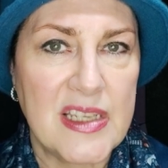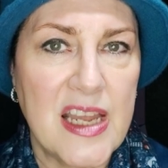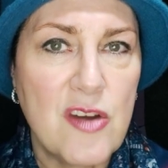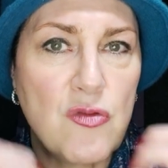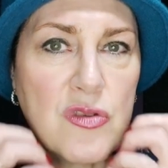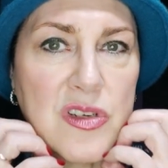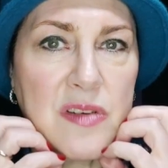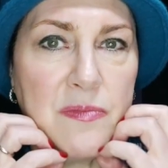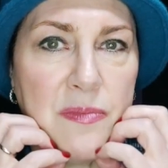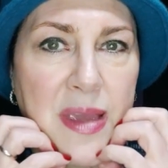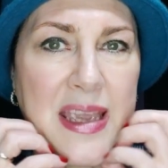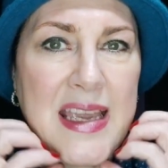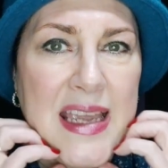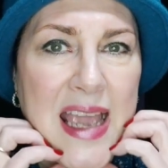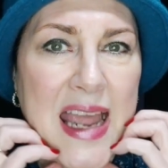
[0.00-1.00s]
They're not
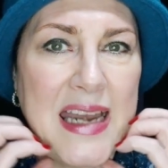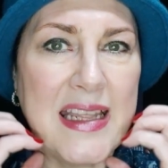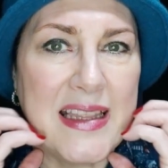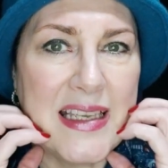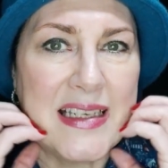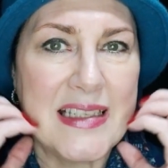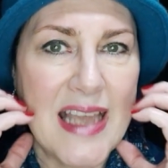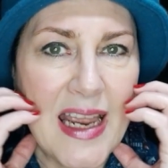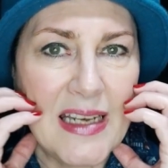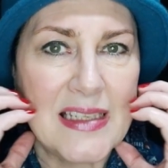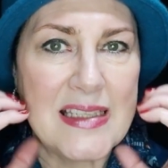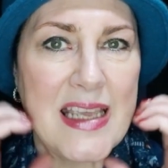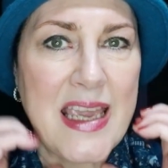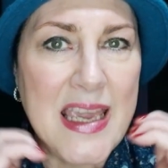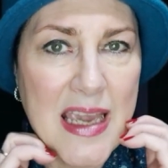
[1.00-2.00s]
making anything
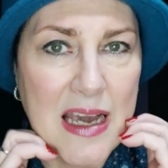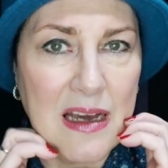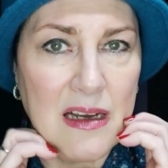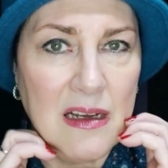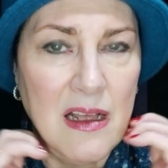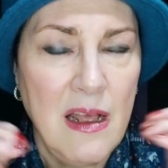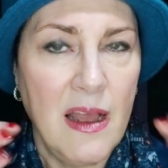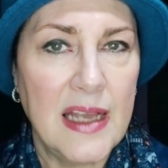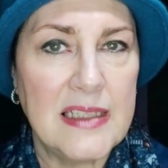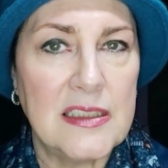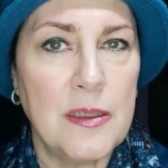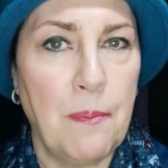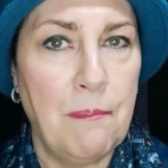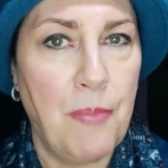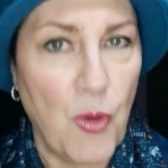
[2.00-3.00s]
tense here. It's
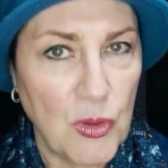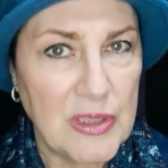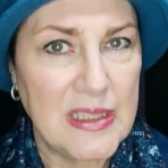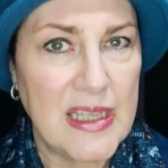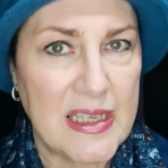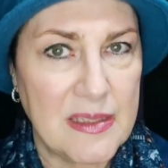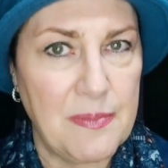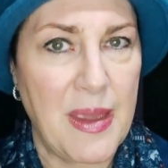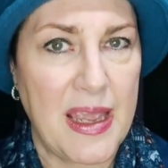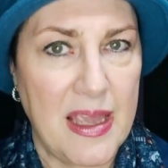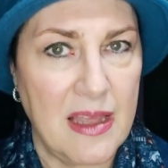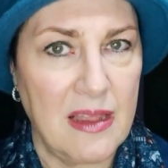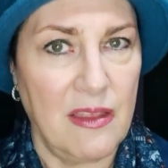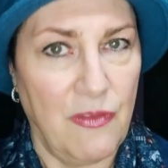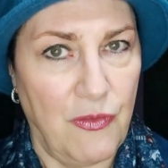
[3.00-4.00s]
the body that's
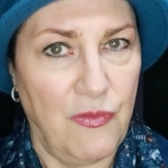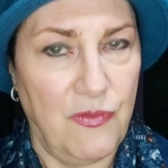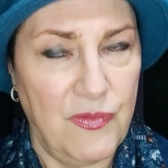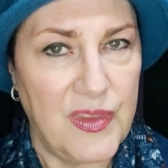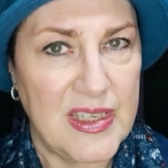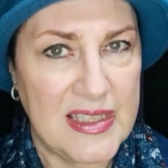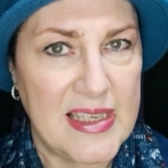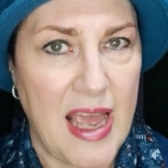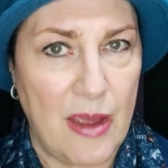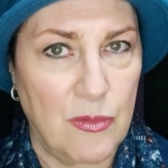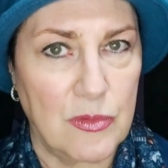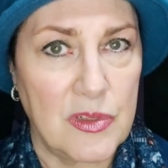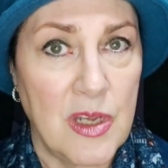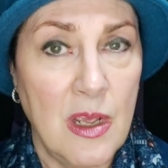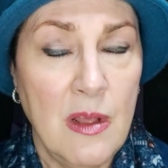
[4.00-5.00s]
making the
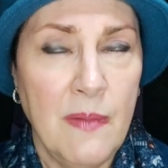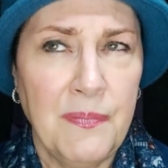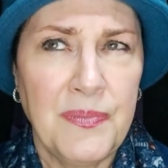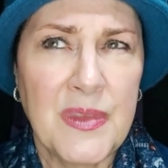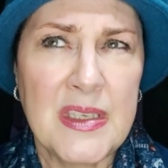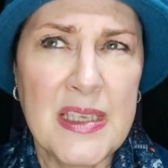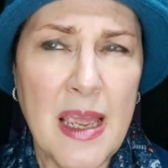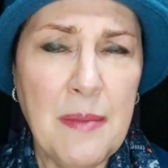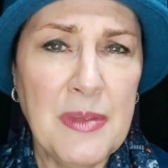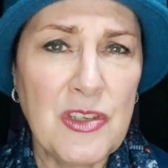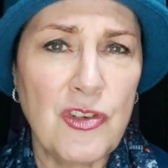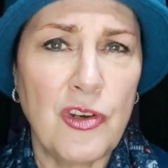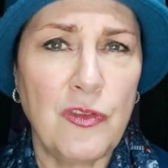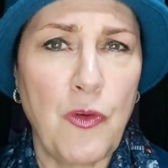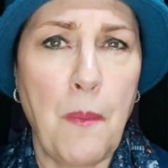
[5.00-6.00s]
sound. The same is
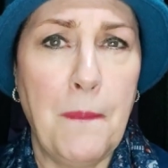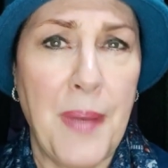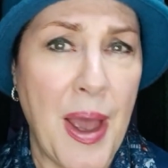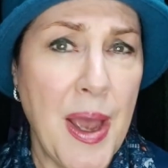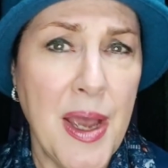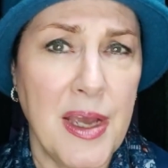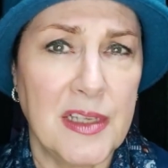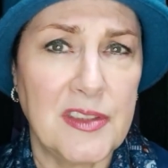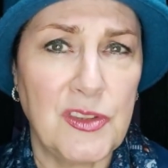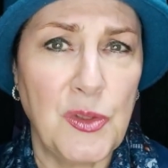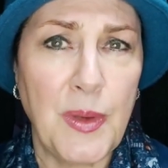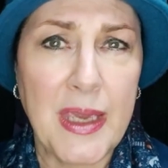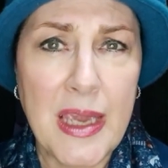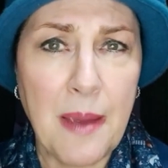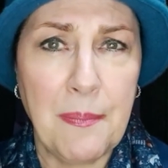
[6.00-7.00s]
true for birds. You
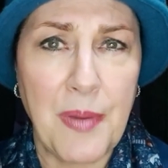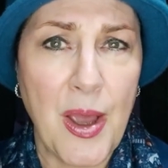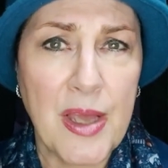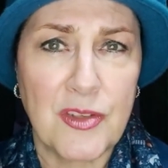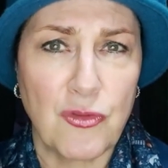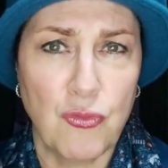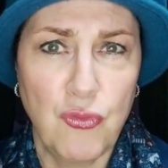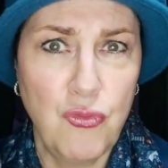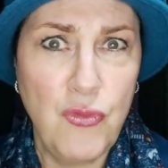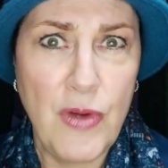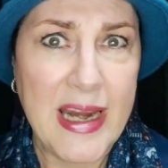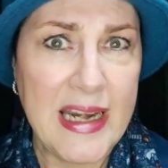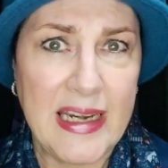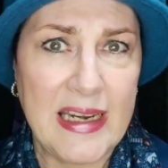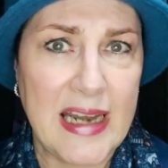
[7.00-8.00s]
hear birds
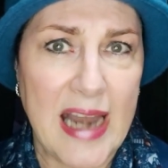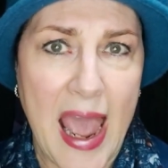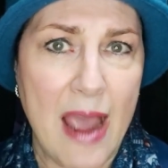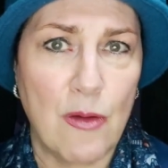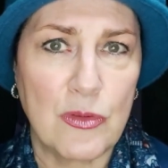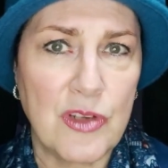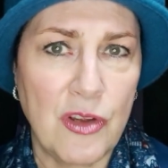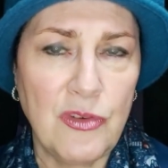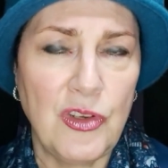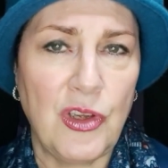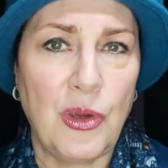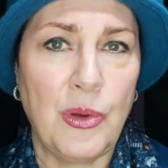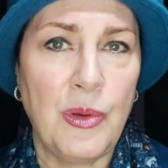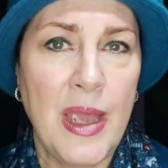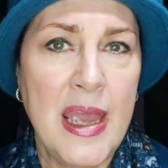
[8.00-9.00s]
really loud, don't
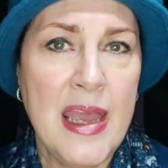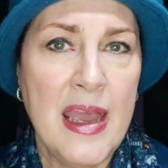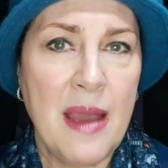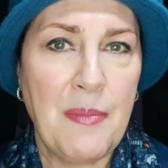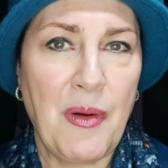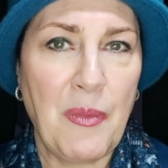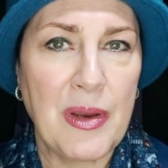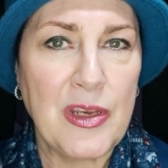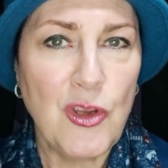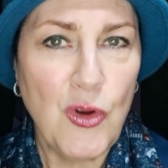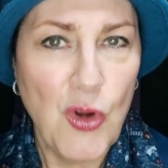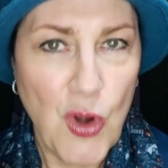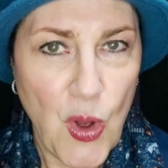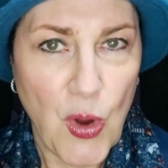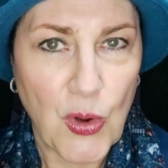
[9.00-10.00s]
you? But when you
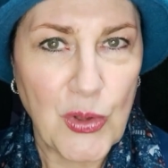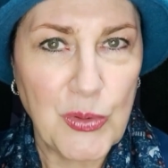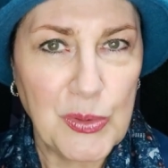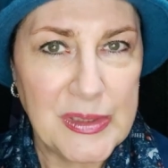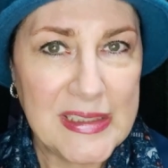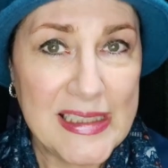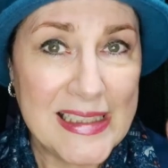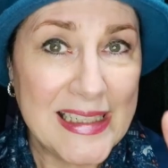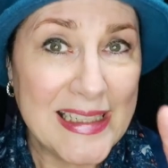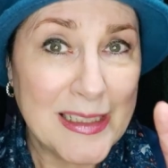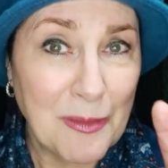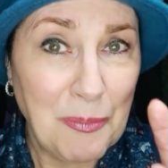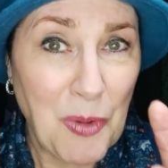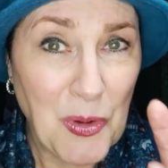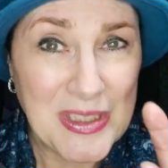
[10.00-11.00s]
look, you'll see the
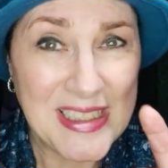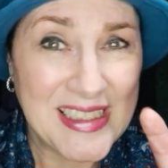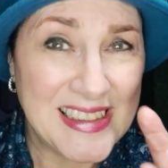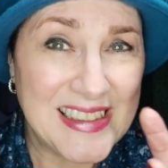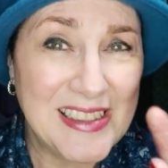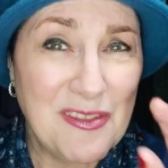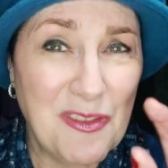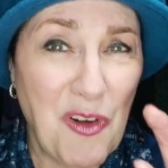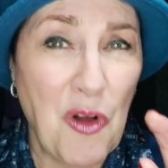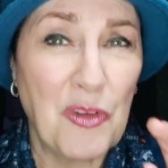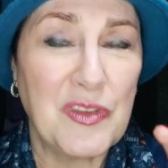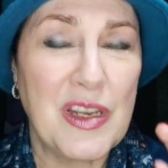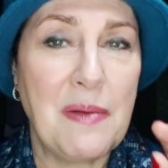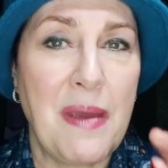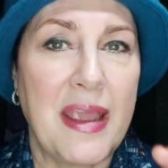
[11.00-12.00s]
little body is
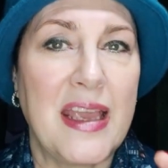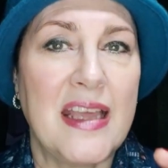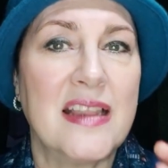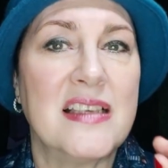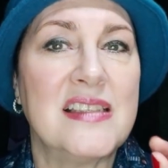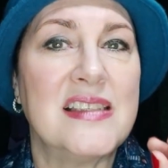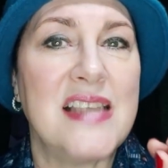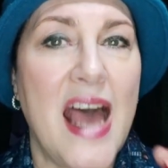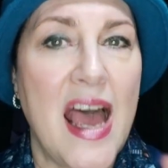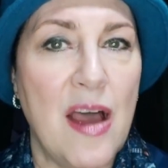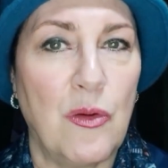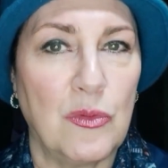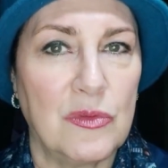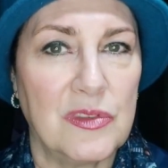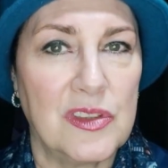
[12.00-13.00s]
involved in making the
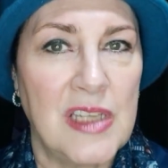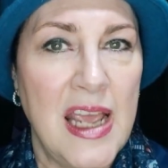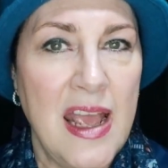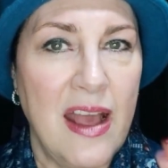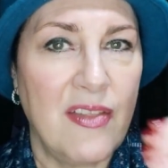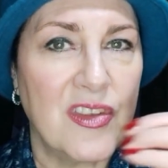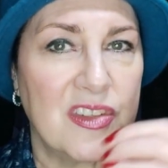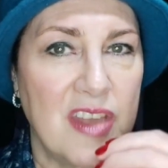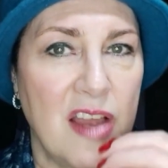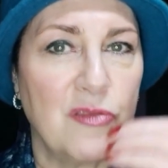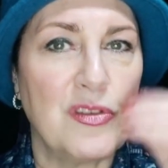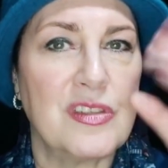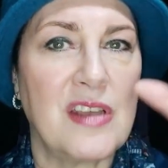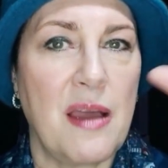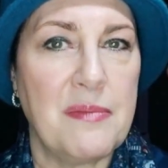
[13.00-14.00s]
sound, and the sound
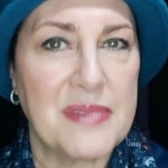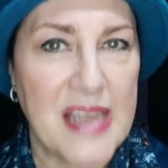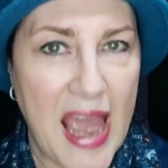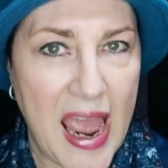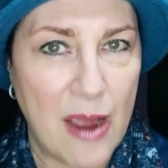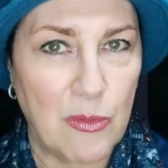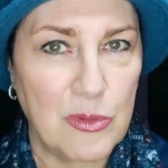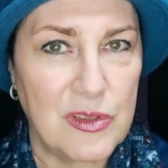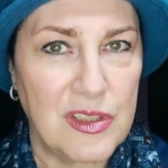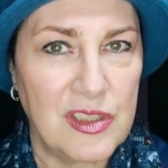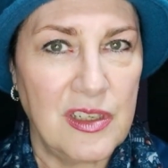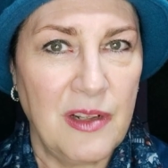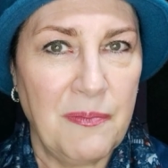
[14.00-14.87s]
just comes out